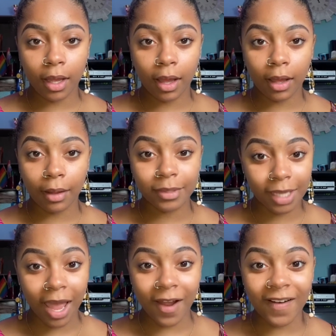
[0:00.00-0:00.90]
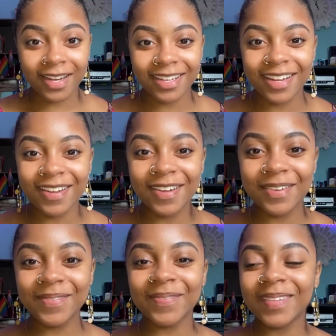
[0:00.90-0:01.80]
I'm scared.
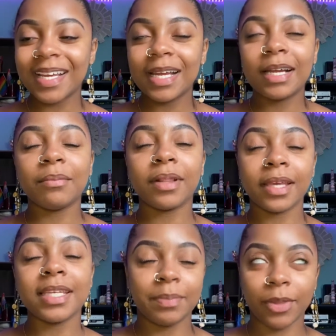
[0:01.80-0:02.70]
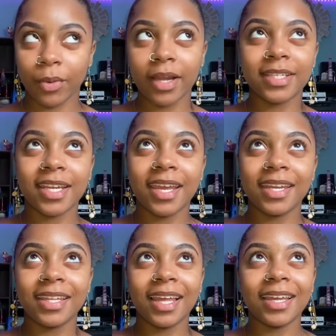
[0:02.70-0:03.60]
Please be the right shade.
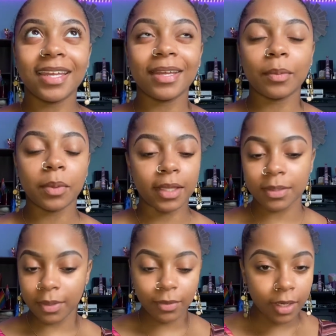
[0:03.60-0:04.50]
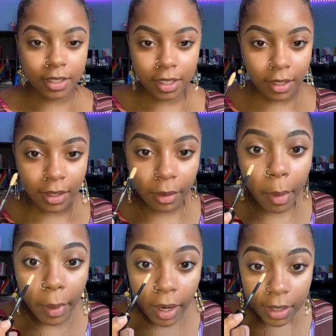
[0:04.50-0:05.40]
Like, please be the right shade. I'm
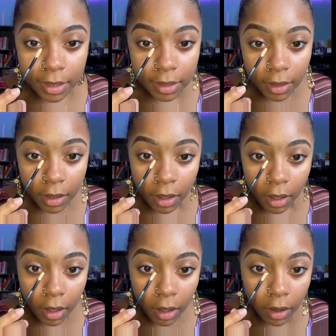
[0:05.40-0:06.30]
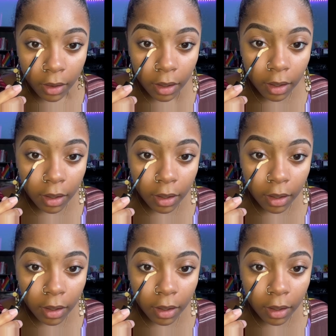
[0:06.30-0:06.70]
embarrassed. Okay.